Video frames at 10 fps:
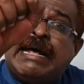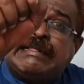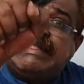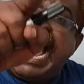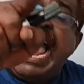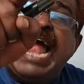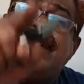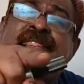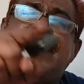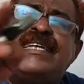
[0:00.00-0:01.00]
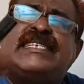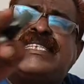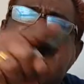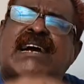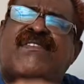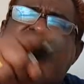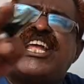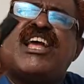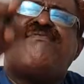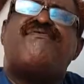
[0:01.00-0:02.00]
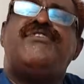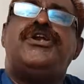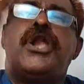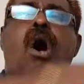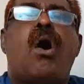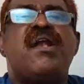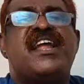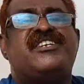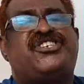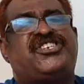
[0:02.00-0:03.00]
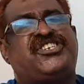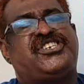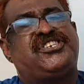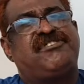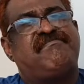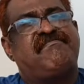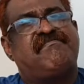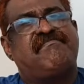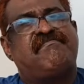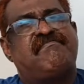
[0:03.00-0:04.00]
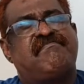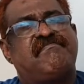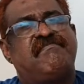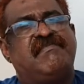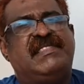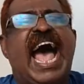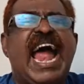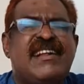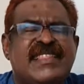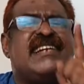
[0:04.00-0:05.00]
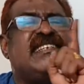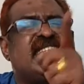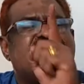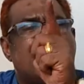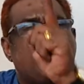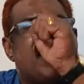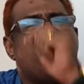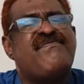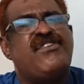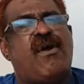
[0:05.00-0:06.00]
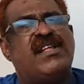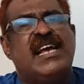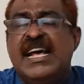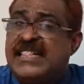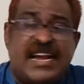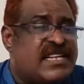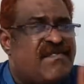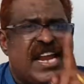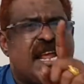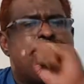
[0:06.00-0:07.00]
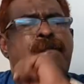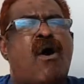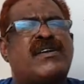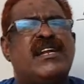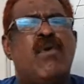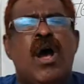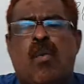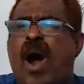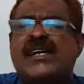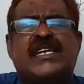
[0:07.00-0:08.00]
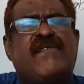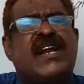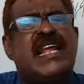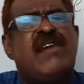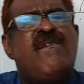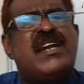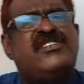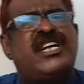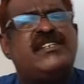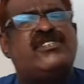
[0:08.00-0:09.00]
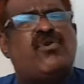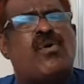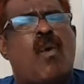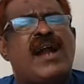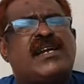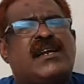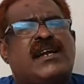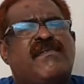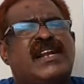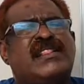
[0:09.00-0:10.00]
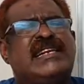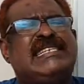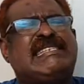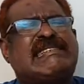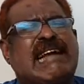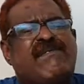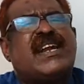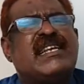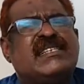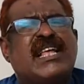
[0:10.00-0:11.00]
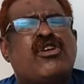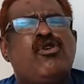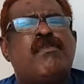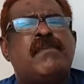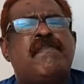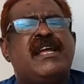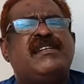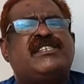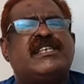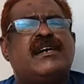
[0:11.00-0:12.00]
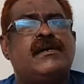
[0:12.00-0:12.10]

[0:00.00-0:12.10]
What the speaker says: than the discovery of knowledge. Than the discovery of knowledge. That is a very important. Whatever inventions or whatever the discoveries the human beings